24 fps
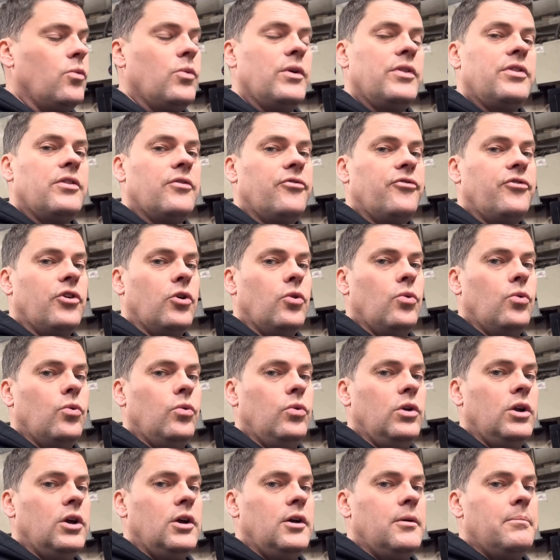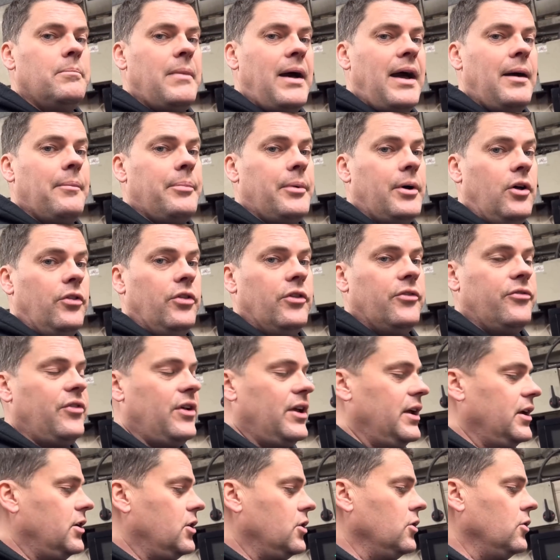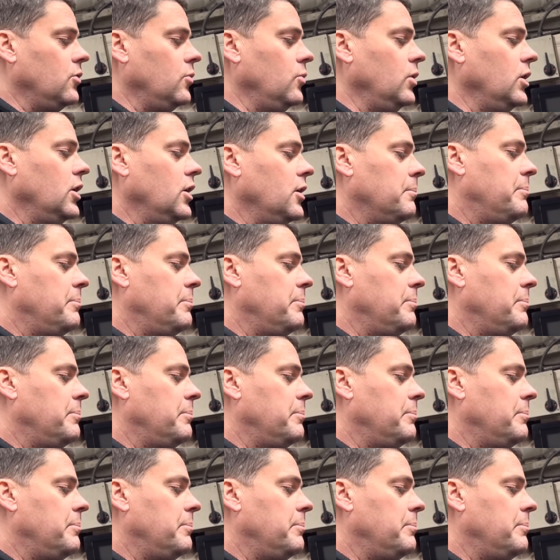with the fuel map on the vehicle,